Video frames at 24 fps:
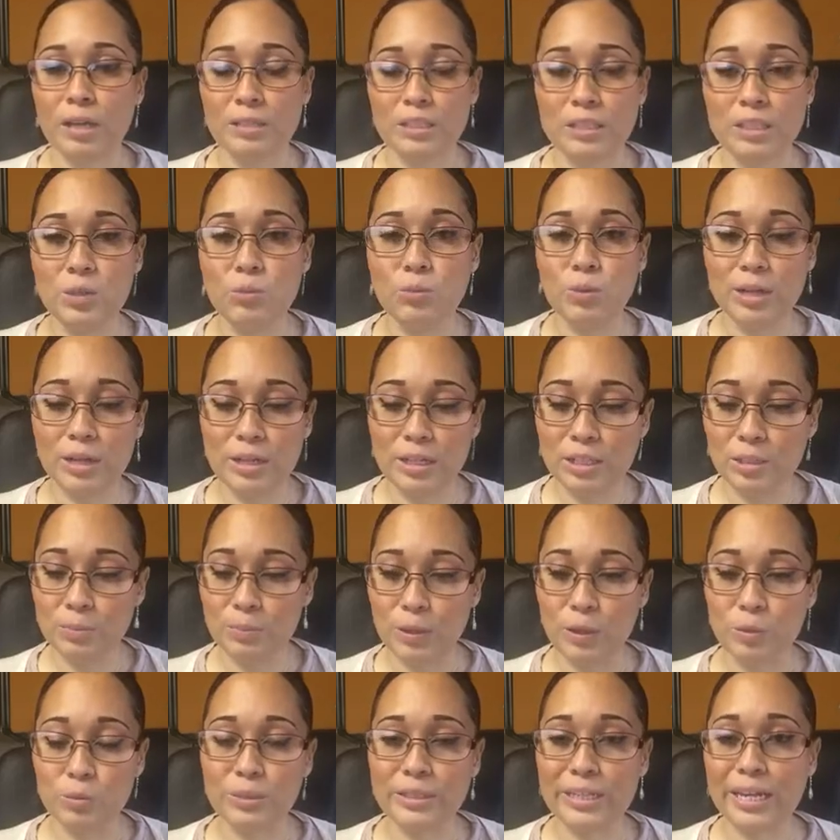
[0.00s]
see what it is
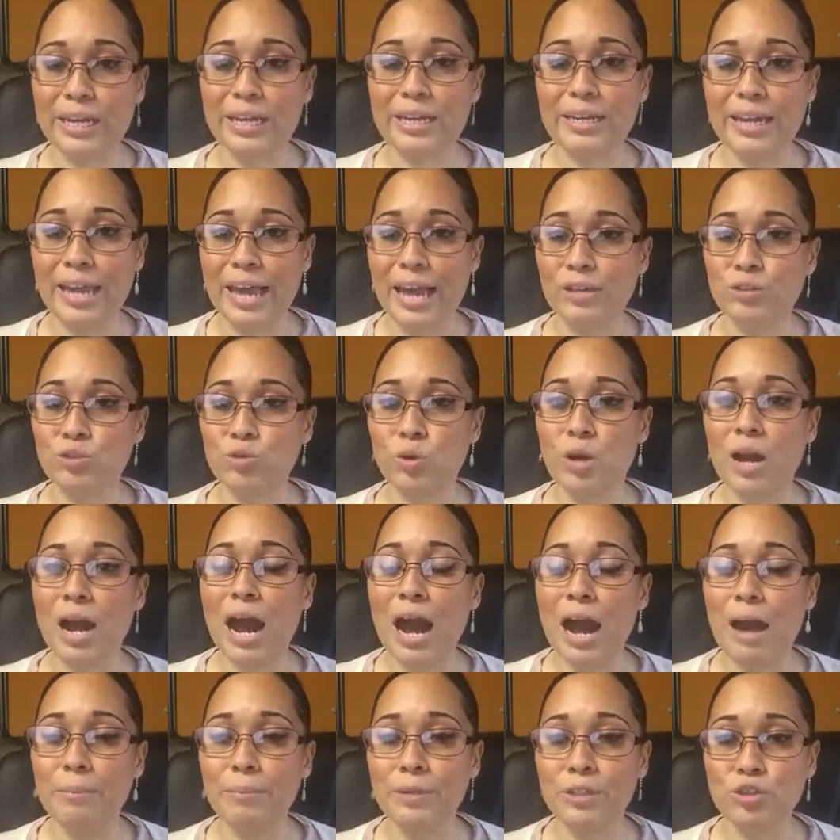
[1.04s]
but it was like a natural
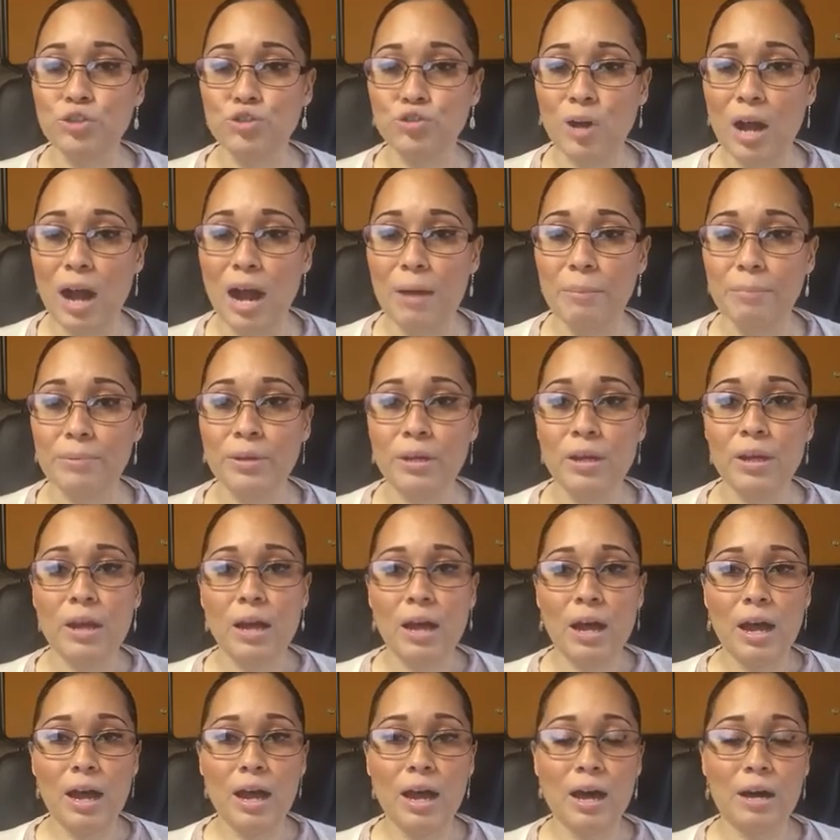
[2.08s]
common drop
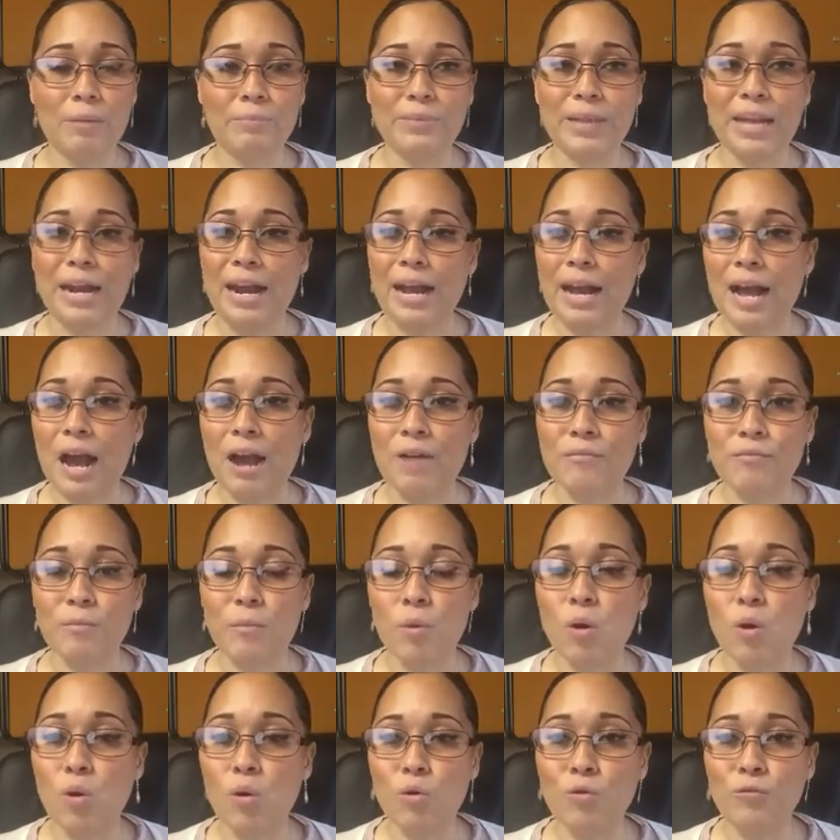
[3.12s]
um, that I got from
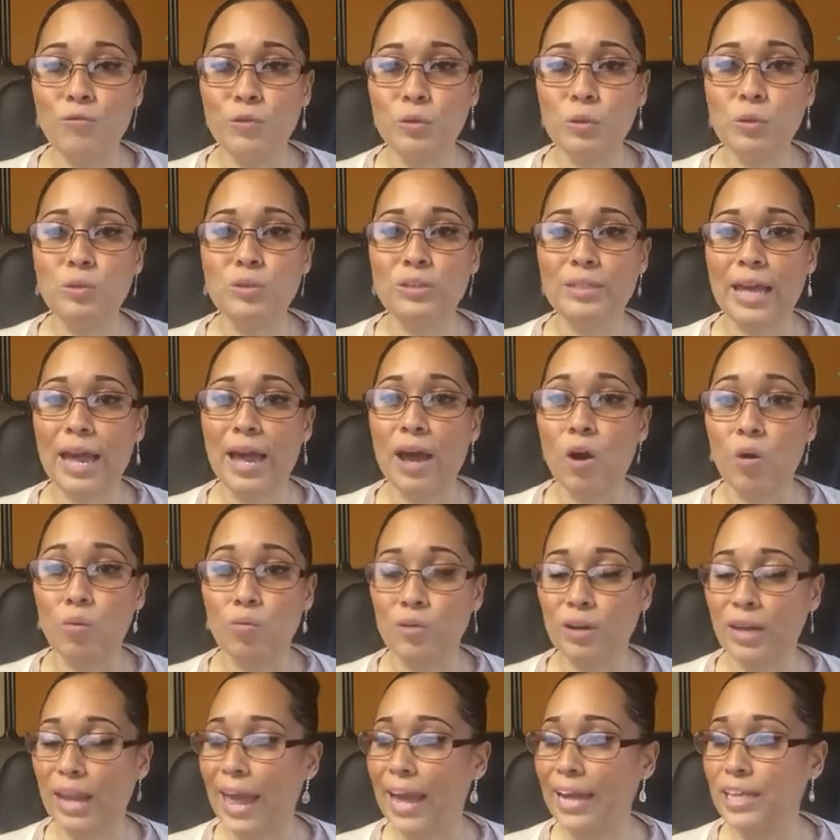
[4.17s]
Whole Foods that
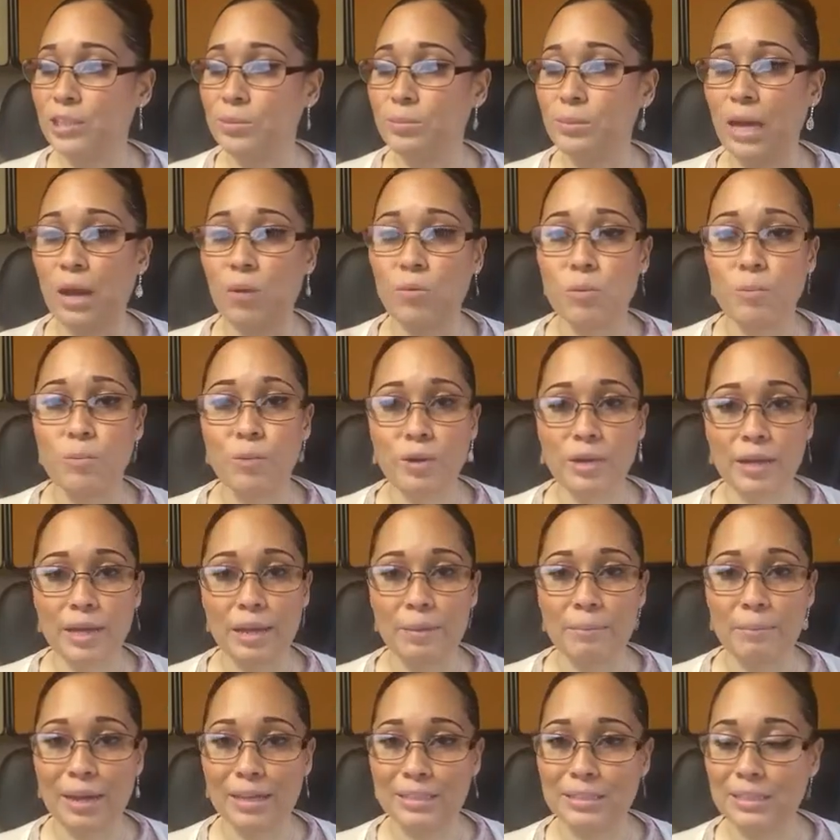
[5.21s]
helped relax me I would put it
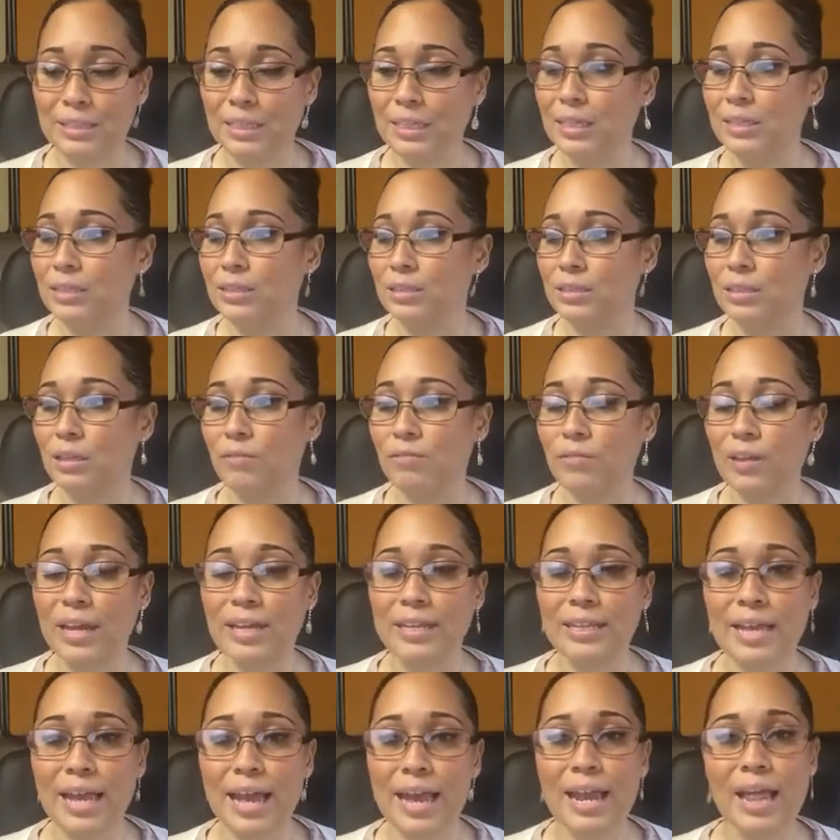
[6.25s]
in my tea and stuff
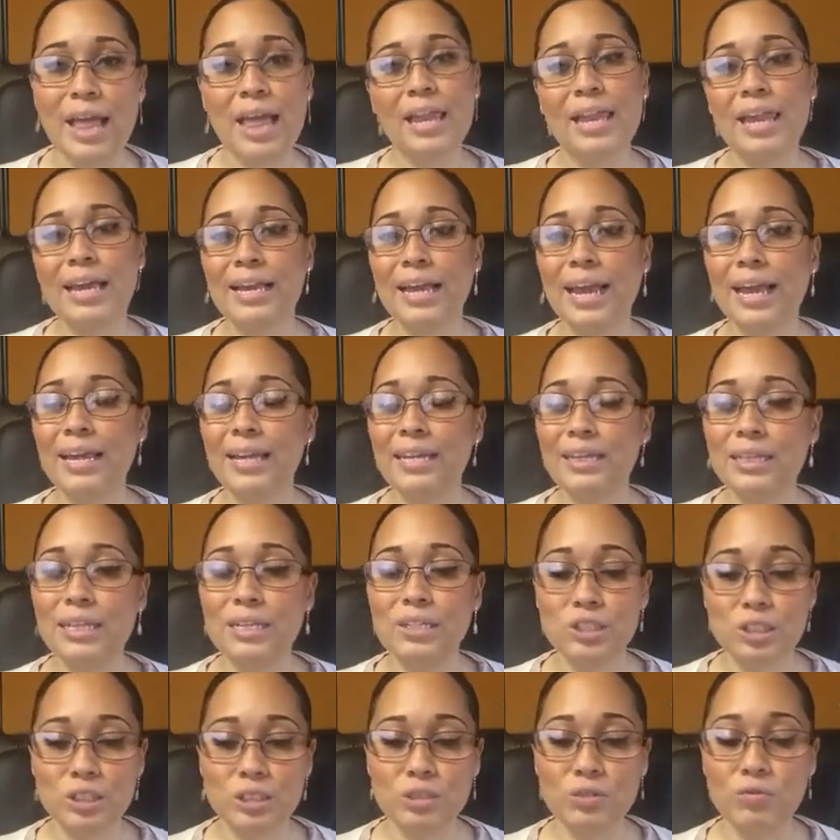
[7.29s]
like that like
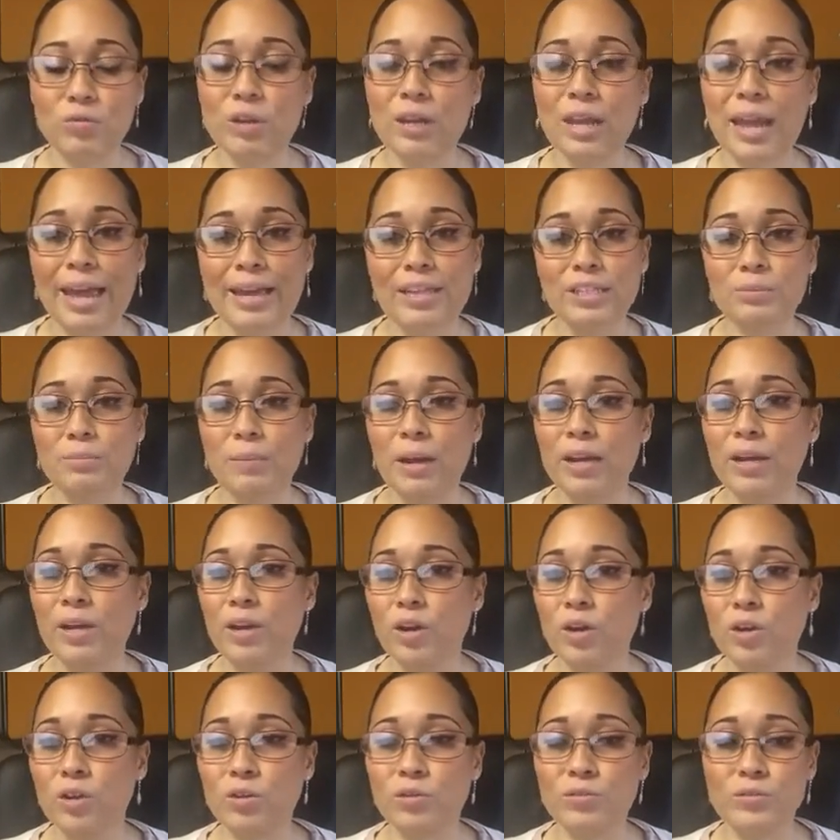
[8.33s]
anything just to relax my
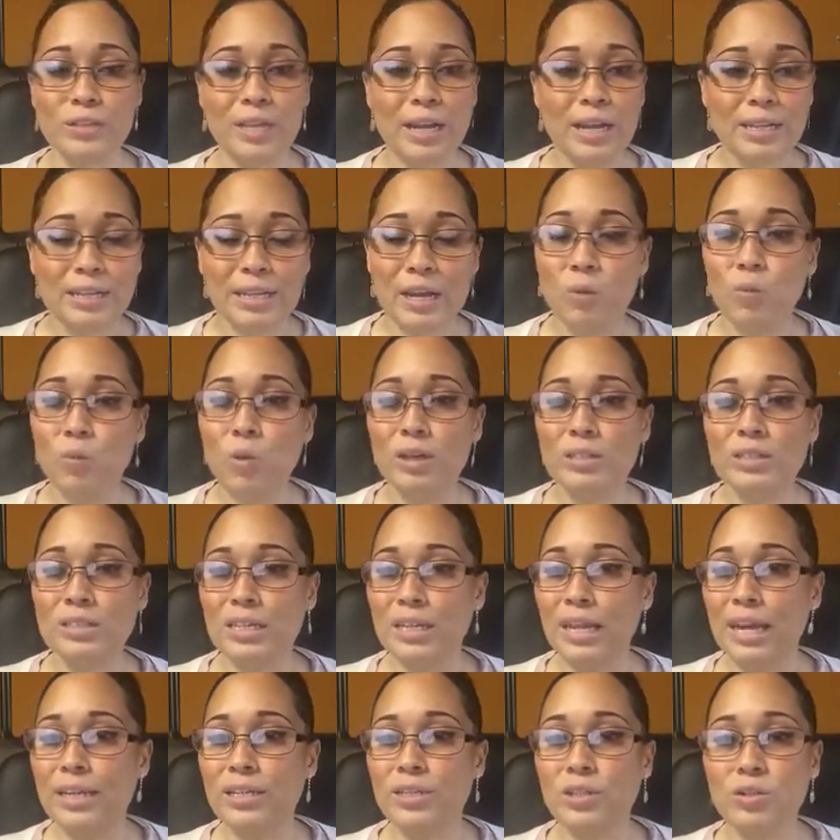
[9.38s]
nerves that
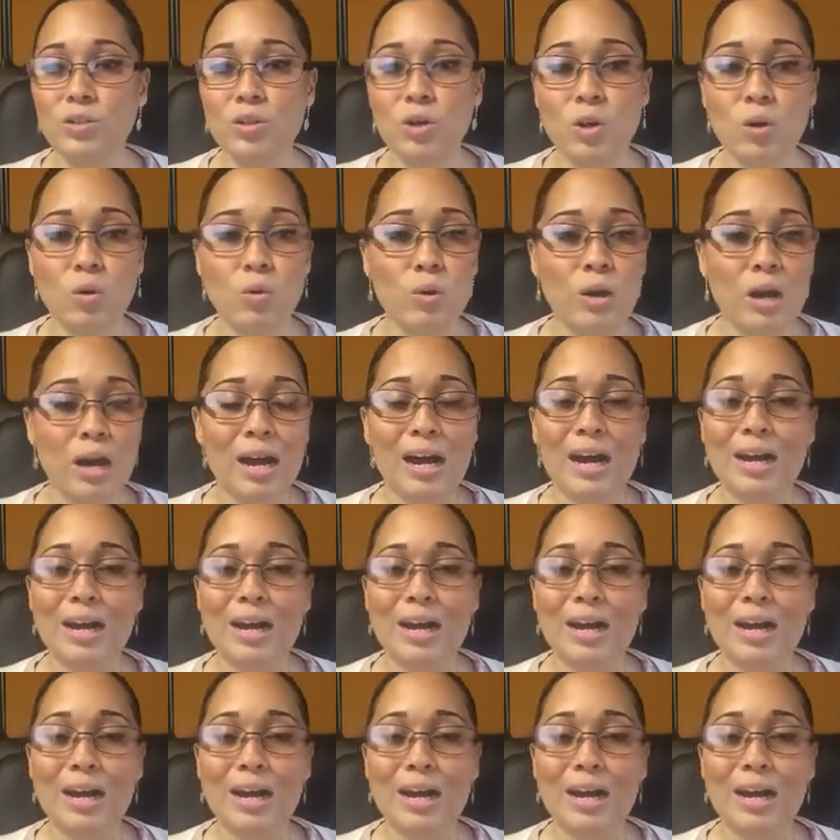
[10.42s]
wasn't like you know